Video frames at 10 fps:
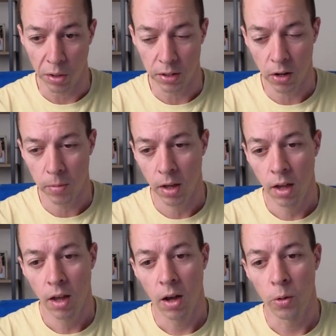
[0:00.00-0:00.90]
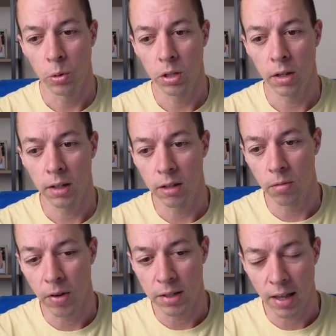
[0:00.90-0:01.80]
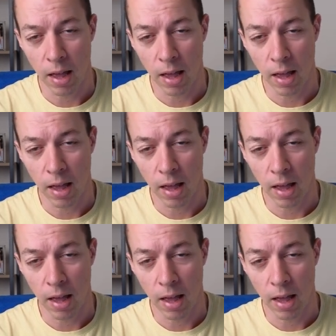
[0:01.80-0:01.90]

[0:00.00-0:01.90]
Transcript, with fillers: one time. And also you're going to need to invest